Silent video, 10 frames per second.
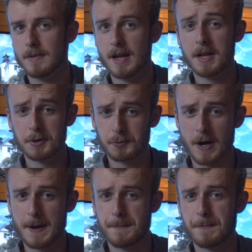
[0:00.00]
And here's
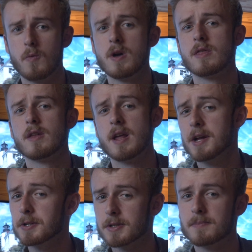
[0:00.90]
why. With the
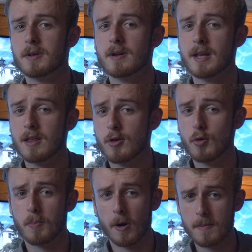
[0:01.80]
dangerous ability
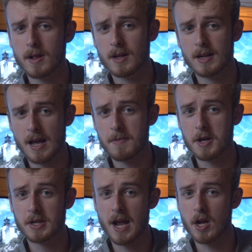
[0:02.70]
to permanently
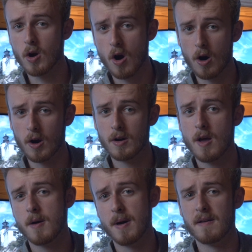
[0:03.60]
damage a card
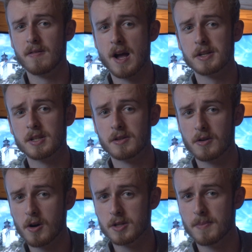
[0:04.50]
by flashing the
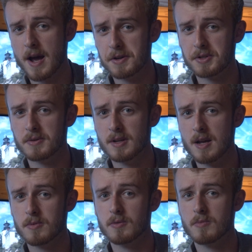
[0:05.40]
card's BIOS to
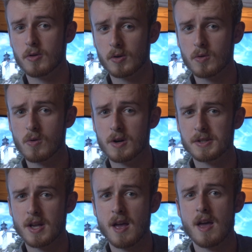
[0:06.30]
enable more
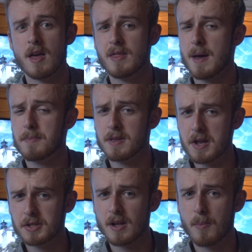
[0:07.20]
cores that
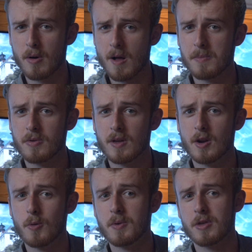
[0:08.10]
potentially have problems,
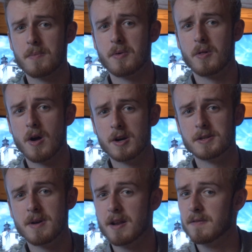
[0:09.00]
it opens up a large
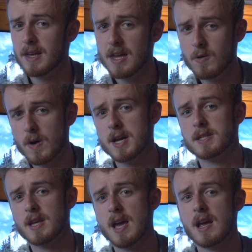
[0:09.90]
amount of
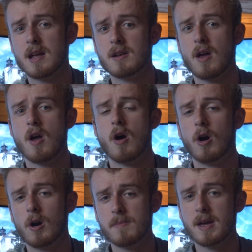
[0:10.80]
e-waste and
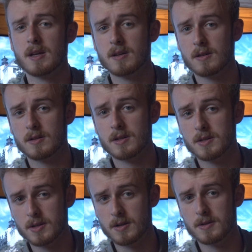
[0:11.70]
R M A
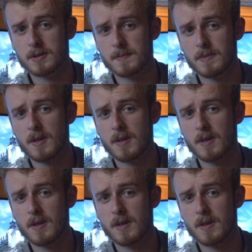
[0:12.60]
concerns.